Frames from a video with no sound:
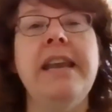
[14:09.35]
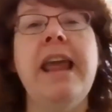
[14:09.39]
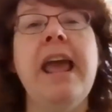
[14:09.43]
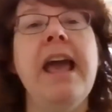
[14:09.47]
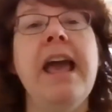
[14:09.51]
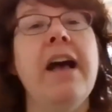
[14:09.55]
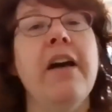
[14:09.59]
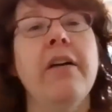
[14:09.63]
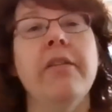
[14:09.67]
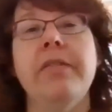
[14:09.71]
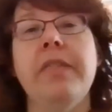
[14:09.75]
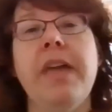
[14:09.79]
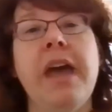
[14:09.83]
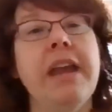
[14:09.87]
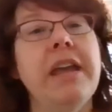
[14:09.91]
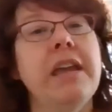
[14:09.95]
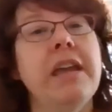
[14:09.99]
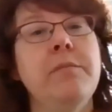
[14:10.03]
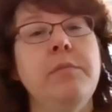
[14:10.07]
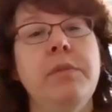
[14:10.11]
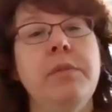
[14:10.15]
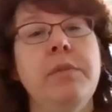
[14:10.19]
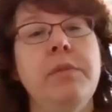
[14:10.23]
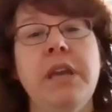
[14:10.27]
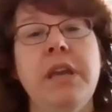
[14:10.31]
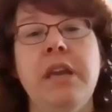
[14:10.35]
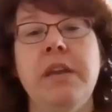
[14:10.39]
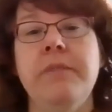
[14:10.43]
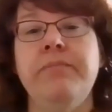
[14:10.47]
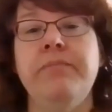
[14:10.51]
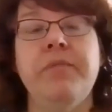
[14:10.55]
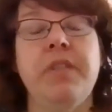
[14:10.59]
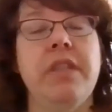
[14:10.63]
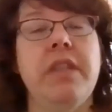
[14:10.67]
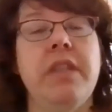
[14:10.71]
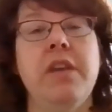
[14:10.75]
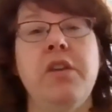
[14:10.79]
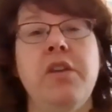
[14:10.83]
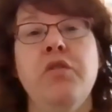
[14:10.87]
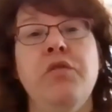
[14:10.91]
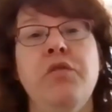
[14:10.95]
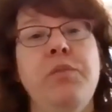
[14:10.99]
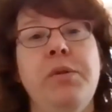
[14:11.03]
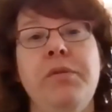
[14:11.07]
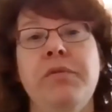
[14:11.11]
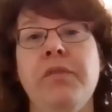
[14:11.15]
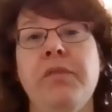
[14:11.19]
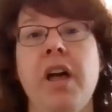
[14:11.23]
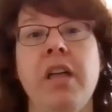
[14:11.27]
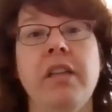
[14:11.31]
Now, that can be that you've
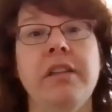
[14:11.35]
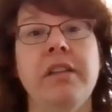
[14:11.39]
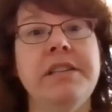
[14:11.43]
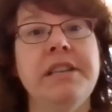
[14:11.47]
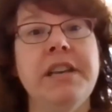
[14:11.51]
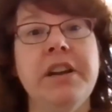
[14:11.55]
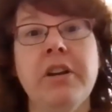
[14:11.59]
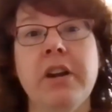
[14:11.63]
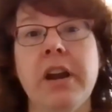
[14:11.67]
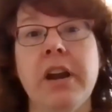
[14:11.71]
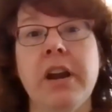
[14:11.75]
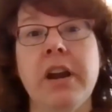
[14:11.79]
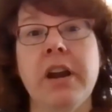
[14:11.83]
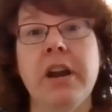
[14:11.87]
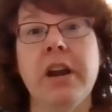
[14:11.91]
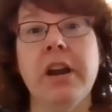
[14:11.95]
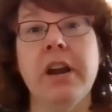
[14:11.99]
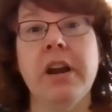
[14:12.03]
been volunteering.